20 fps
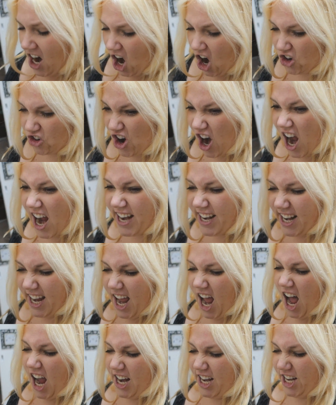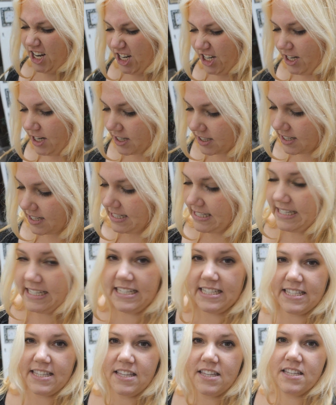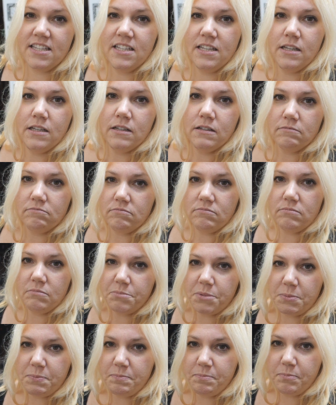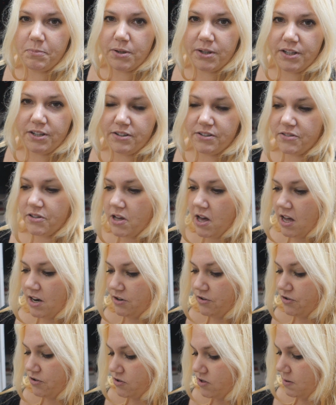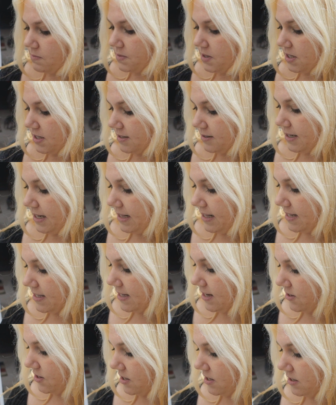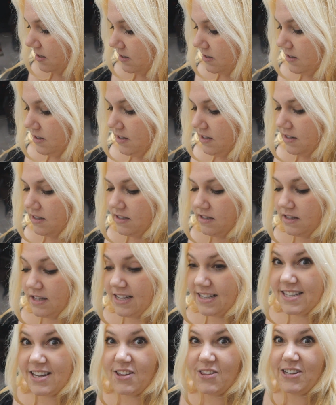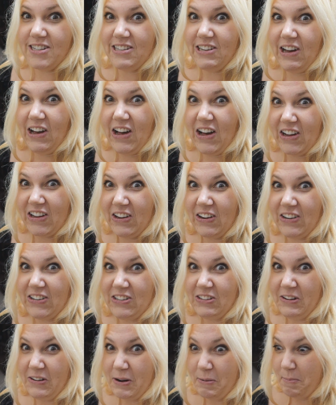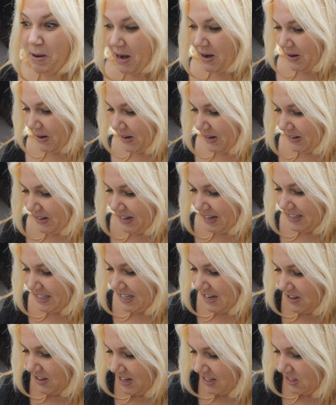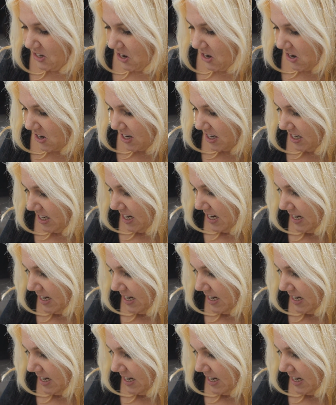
Irradiated, because he's Brit or Scottish or something, and that's how they talk to an American. That's how they talk.